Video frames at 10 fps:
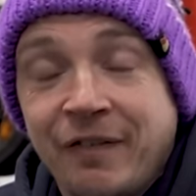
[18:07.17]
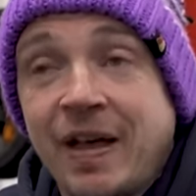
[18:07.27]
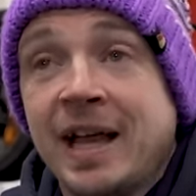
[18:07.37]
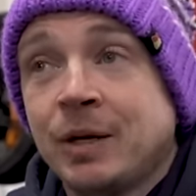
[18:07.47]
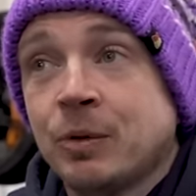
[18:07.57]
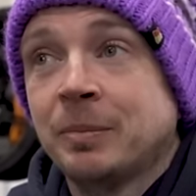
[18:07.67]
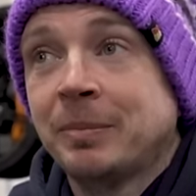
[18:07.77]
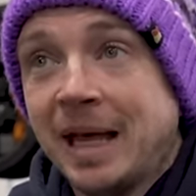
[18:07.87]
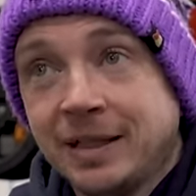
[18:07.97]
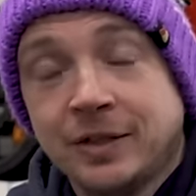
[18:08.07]
If anyone
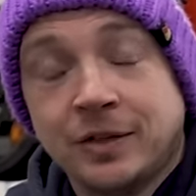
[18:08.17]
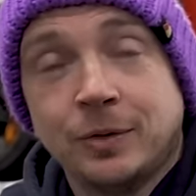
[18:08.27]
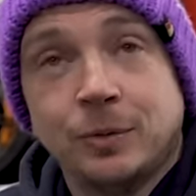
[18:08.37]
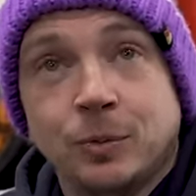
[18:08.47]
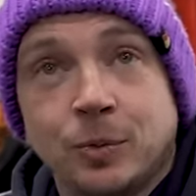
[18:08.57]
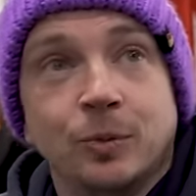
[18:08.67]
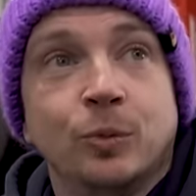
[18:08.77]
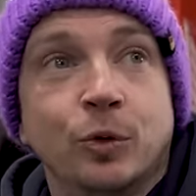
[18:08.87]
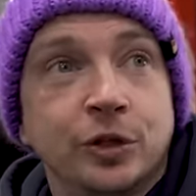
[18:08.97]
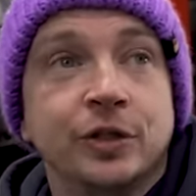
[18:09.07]
makes
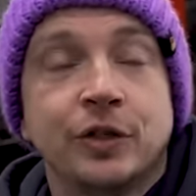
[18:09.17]
wooden